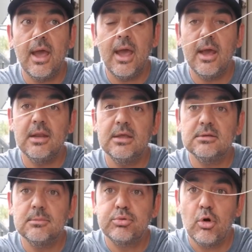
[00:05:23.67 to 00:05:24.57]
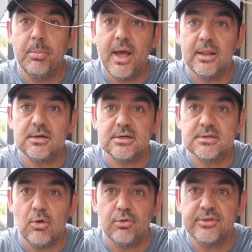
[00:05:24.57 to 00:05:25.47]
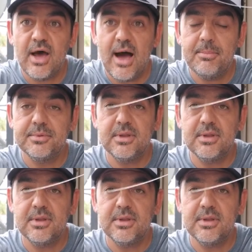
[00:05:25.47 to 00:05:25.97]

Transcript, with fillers: and hit the propellers on top.